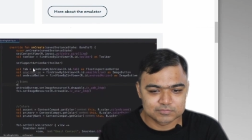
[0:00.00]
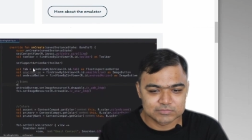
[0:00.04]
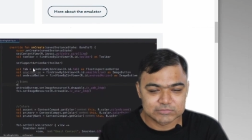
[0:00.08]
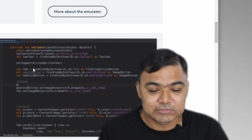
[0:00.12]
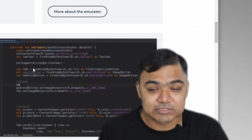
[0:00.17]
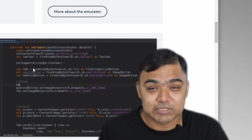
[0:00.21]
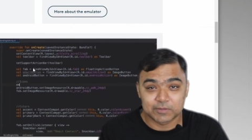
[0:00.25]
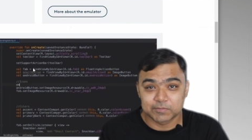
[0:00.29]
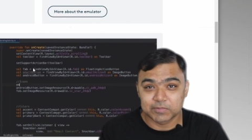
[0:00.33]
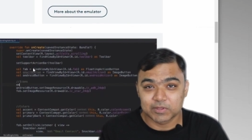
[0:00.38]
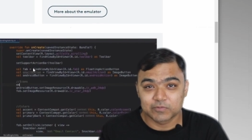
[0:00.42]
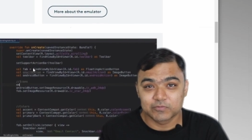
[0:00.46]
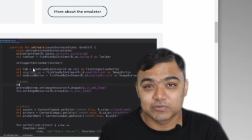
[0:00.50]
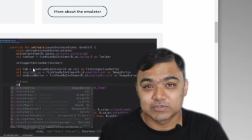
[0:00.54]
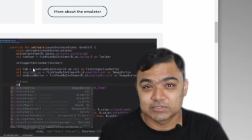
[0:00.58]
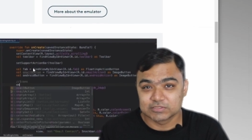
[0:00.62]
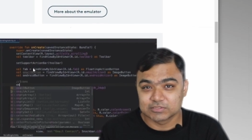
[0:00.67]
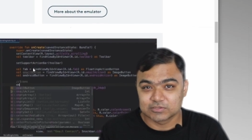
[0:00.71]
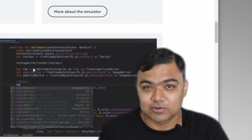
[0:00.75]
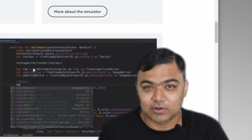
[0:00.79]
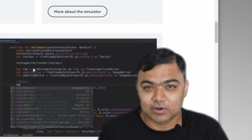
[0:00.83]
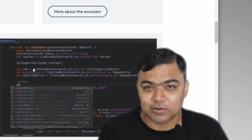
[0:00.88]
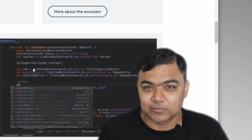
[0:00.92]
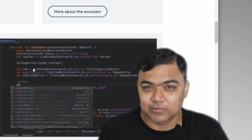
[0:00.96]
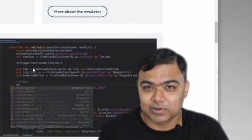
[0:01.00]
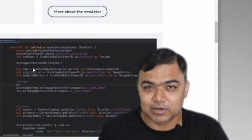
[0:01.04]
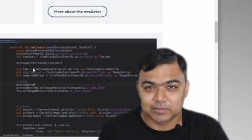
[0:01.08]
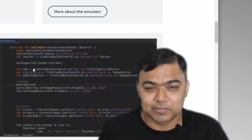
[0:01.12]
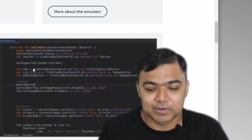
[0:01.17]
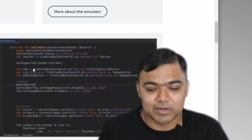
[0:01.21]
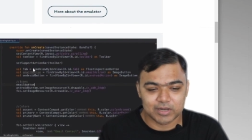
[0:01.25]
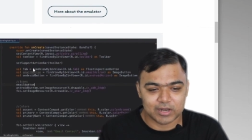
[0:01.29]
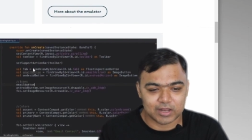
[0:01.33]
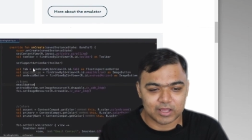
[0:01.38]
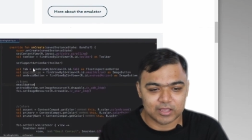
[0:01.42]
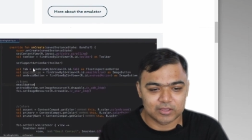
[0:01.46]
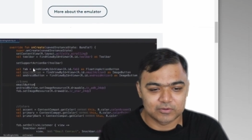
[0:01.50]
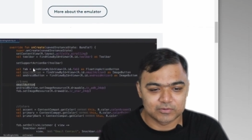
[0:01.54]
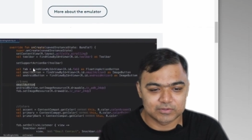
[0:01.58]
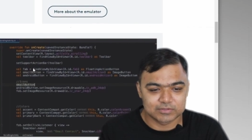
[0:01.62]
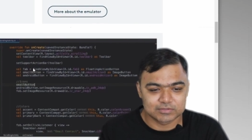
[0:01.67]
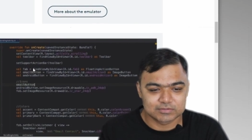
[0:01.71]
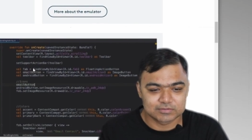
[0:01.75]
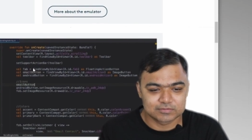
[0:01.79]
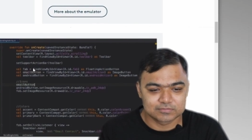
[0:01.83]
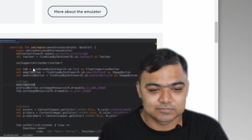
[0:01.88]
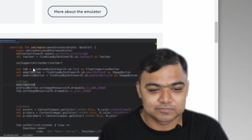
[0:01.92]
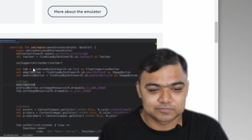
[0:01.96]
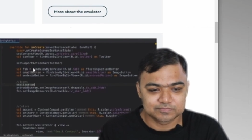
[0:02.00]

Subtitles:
something which is not available in iOS.